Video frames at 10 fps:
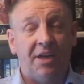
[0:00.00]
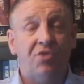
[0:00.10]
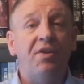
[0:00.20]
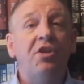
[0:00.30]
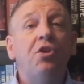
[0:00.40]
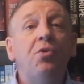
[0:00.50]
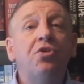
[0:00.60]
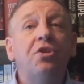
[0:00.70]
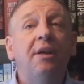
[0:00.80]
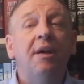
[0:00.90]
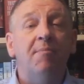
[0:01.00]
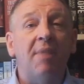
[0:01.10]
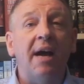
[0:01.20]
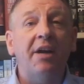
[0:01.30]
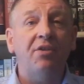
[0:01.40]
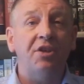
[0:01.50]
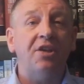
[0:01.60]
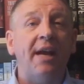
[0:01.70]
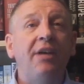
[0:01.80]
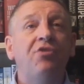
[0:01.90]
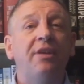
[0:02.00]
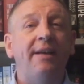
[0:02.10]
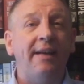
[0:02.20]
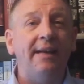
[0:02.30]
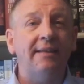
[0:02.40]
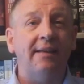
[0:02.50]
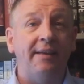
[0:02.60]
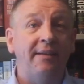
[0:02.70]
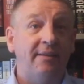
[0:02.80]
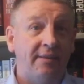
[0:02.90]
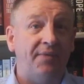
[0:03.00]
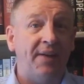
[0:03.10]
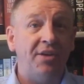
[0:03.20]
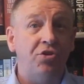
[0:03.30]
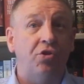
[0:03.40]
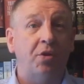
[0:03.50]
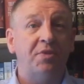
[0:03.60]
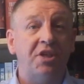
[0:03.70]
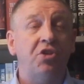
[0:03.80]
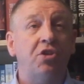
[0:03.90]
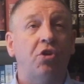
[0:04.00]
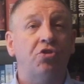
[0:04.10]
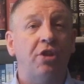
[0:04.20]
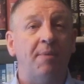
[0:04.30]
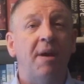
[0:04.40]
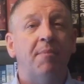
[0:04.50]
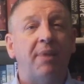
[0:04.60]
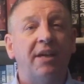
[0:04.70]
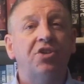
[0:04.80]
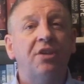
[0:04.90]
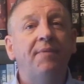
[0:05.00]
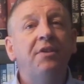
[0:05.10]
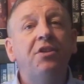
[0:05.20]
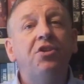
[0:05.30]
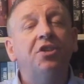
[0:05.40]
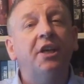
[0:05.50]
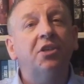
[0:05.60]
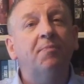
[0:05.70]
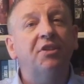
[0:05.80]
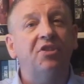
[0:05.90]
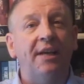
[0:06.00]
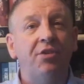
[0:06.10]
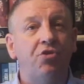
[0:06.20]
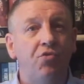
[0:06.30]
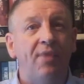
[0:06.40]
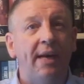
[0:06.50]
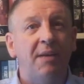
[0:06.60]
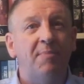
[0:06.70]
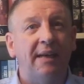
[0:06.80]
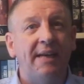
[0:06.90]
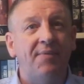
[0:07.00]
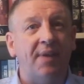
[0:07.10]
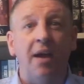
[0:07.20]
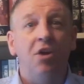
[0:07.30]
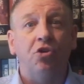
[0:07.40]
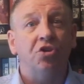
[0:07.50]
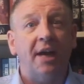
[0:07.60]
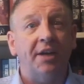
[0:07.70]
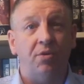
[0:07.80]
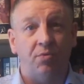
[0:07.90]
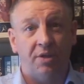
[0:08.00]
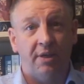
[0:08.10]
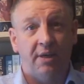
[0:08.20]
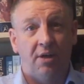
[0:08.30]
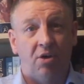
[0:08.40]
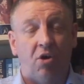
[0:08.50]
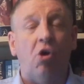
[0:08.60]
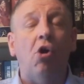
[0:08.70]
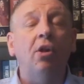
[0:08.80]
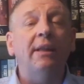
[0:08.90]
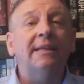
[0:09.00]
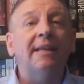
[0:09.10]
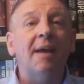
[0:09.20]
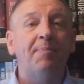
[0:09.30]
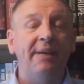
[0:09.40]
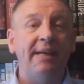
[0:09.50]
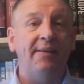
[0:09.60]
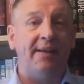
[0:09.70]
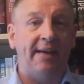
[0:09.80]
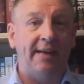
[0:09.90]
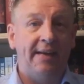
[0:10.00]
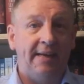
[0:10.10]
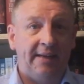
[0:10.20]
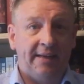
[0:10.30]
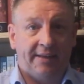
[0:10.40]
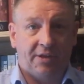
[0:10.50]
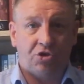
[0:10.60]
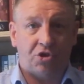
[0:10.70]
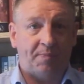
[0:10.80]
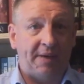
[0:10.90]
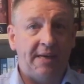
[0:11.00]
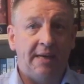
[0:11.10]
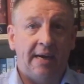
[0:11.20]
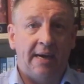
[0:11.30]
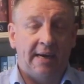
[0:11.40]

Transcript: it's reduced migrants entering Italy, Defend Europe, sea star ship, by 76%. Do you really believe that? Because I don't. All that's happening there, there'll just be